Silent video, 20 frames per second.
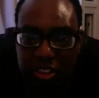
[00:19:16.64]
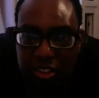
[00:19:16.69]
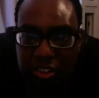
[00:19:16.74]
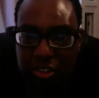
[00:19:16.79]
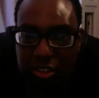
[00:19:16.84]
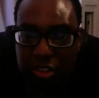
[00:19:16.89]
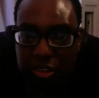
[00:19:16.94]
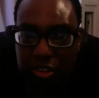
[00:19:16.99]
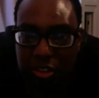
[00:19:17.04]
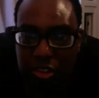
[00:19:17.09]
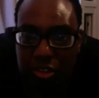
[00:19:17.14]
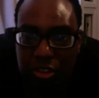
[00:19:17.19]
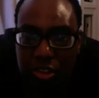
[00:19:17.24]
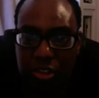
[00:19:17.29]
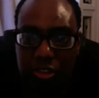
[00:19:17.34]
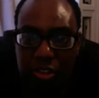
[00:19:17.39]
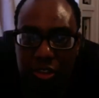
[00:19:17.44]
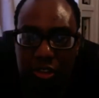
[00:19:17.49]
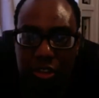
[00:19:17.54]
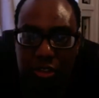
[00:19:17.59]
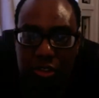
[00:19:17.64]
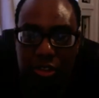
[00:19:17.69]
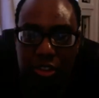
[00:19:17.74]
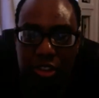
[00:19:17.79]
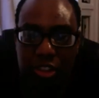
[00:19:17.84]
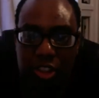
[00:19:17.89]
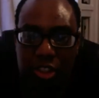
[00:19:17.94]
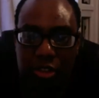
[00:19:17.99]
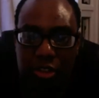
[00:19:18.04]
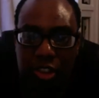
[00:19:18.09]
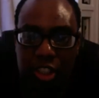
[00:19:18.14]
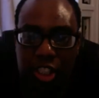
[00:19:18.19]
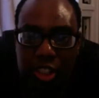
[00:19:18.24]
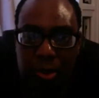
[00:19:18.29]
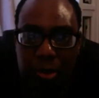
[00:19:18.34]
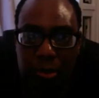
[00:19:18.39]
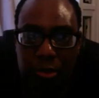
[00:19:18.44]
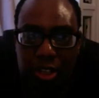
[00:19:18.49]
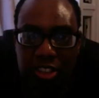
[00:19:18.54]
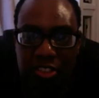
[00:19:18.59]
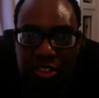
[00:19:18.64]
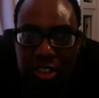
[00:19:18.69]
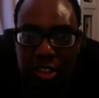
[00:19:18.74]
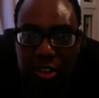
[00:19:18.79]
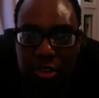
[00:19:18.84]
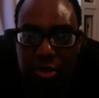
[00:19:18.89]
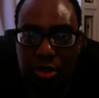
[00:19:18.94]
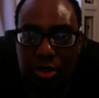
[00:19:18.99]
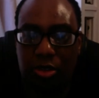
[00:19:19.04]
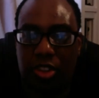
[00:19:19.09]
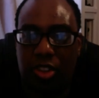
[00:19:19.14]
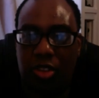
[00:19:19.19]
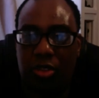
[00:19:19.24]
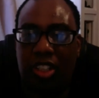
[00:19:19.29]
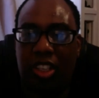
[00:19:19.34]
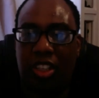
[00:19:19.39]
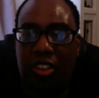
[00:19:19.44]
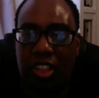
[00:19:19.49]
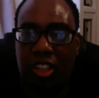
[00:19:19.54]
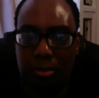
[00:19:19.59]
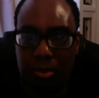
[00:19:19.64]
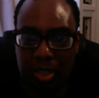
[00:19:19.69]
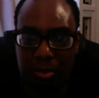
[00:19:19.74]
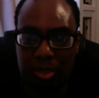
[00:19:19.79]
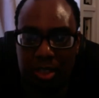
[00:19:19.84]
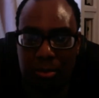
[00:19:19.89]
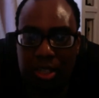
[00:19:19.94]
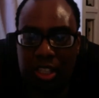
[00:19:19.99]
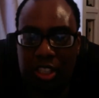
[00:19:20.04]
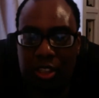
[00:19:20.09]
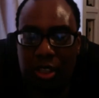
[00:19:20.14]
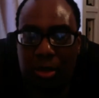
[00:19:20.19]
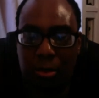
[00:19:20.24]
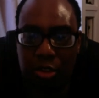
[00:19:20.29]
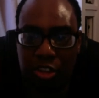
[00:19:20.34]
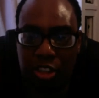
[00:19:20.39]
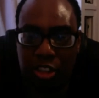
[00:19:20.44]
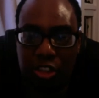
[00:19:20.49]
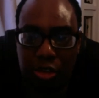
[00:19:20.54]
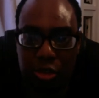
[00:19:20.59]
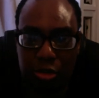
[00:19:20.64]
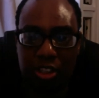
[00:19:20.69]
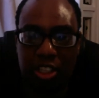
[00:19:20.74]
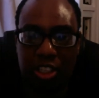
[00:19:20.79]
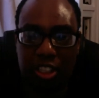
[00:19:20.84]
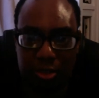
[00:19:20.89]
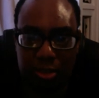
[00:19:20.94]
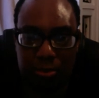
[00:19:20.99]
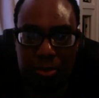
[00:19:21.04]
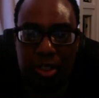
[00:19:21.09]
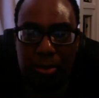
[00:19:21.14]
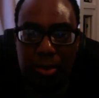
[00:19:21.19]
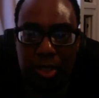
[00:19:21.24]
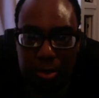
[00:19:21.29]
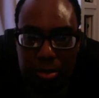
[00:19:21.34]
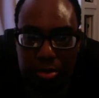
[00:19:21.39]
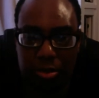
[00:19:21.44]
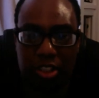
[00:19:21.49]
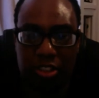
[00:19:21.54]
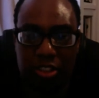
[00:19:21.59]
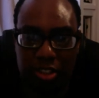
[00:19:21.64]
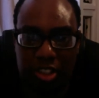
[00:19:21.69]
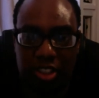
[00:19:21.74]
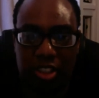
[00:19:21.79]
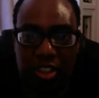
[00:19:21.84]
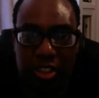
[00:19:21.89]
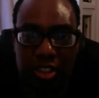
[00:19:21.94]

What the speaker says: Do you think you might want to send it so we can hear it? Maybe it might help him change his way, be a better president.